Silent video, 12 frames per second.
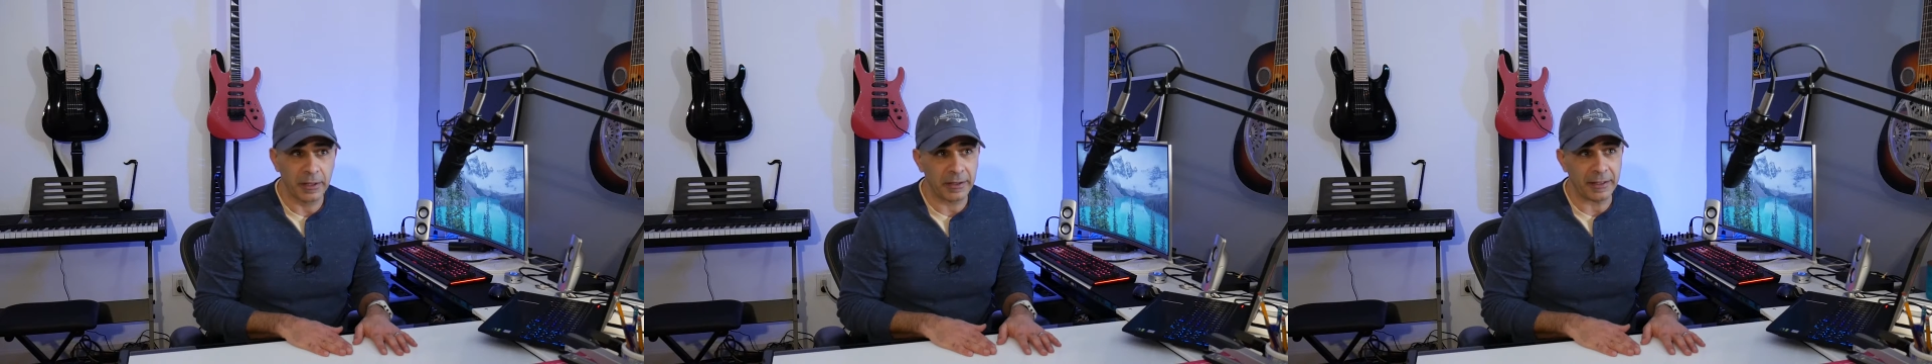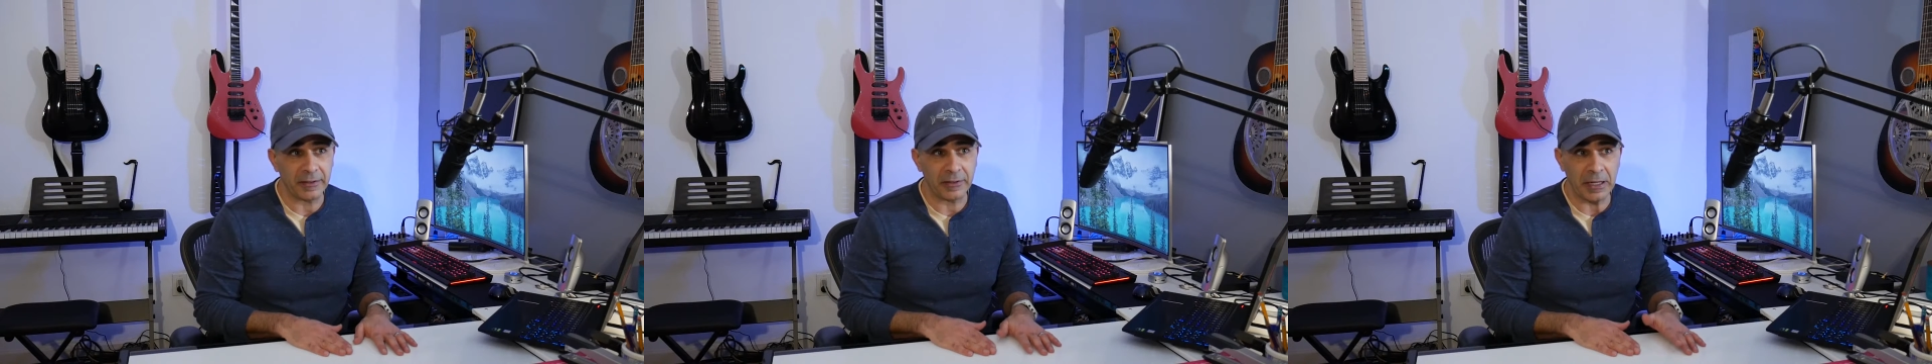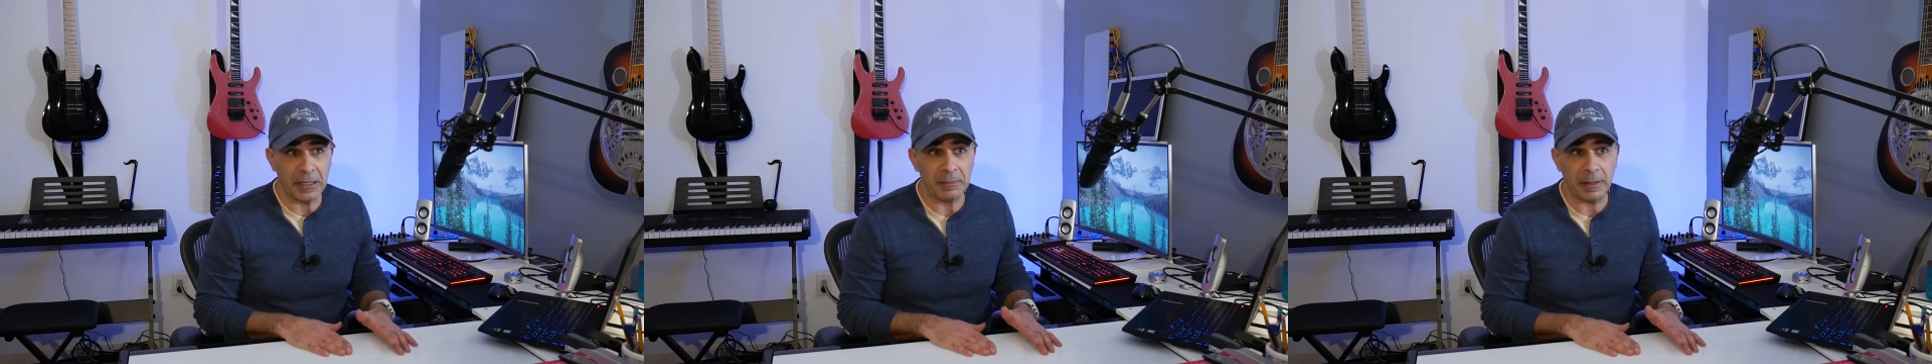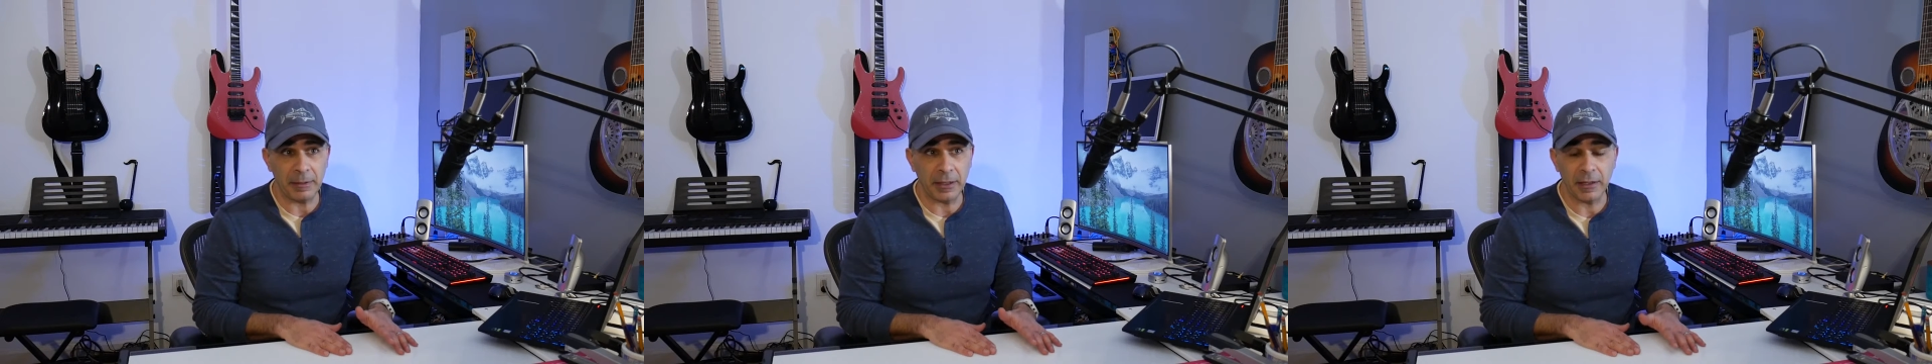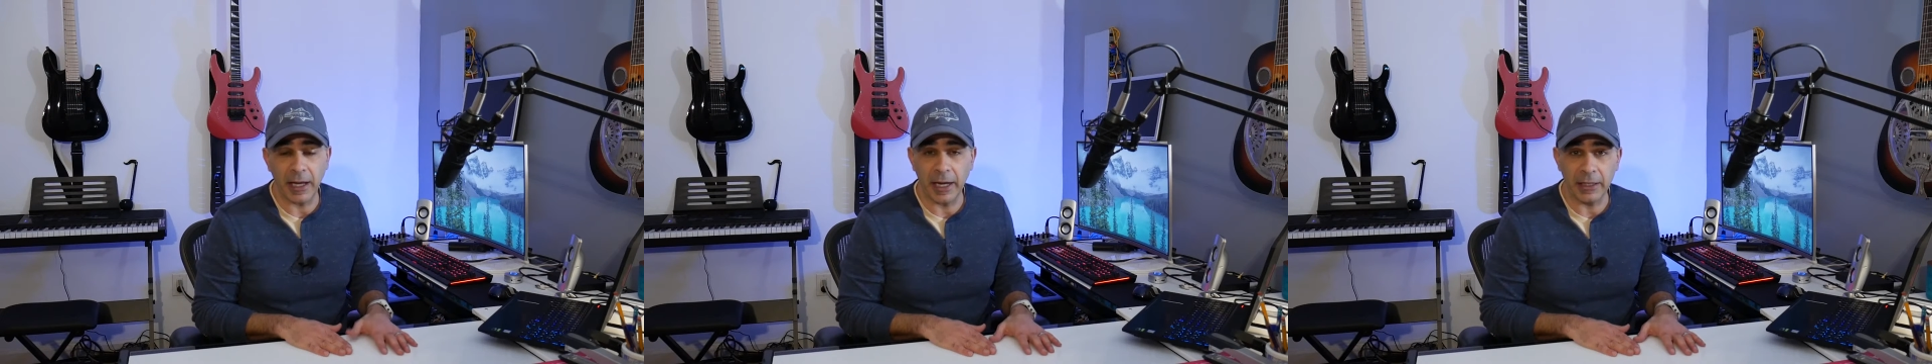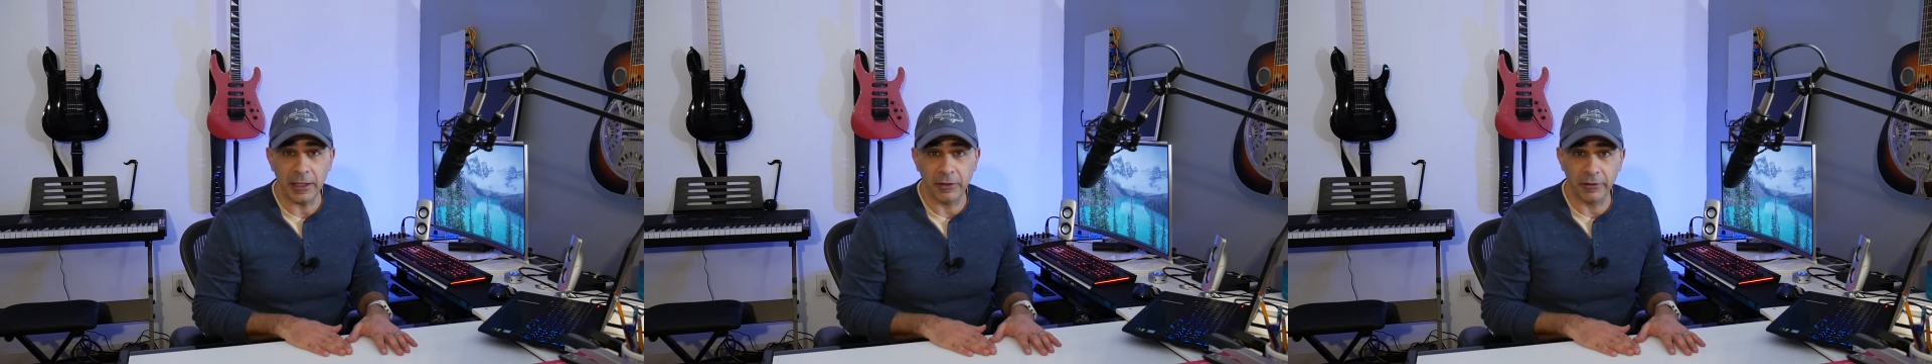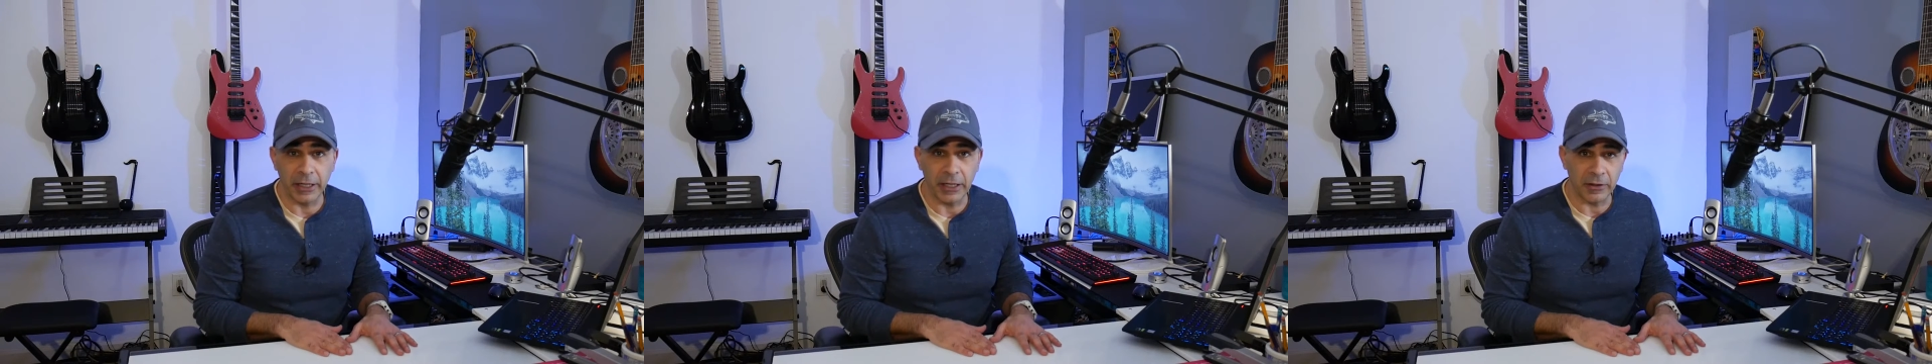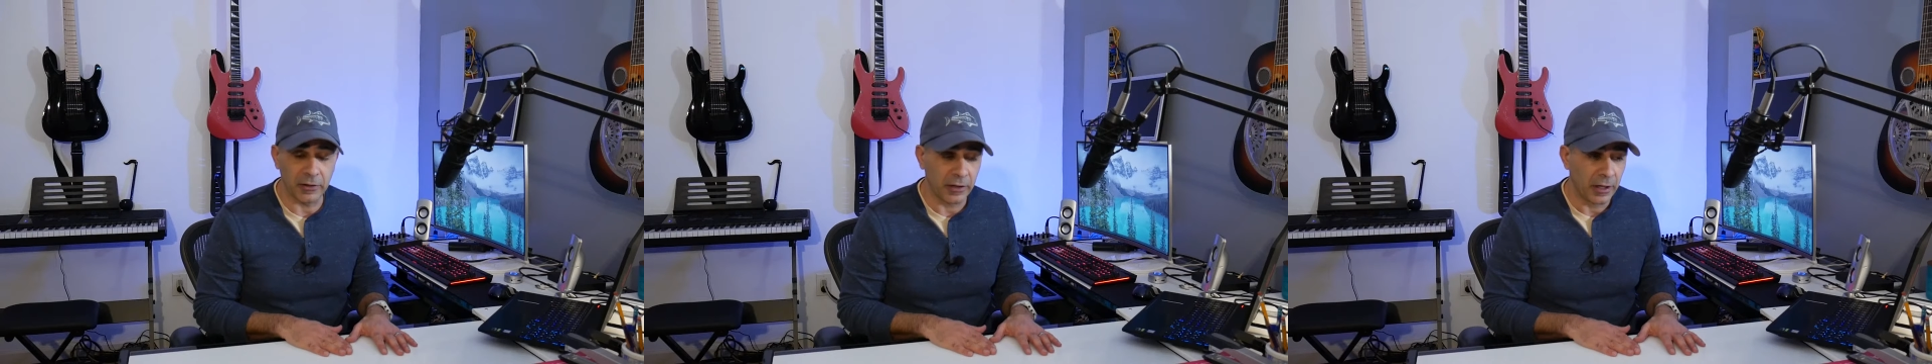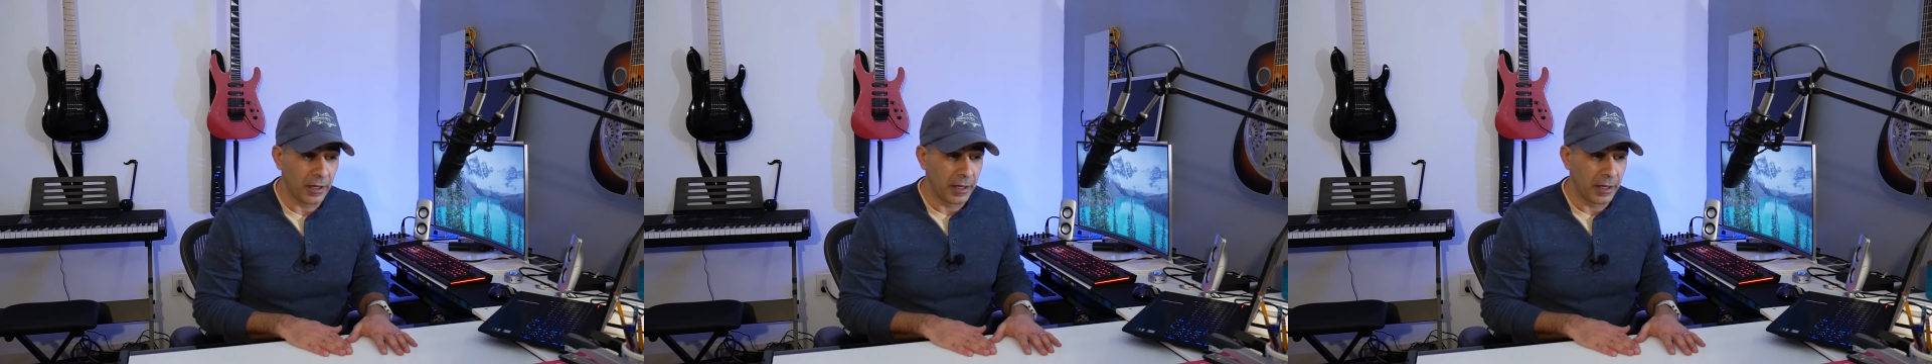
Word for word: let's say maybe 80 degrees,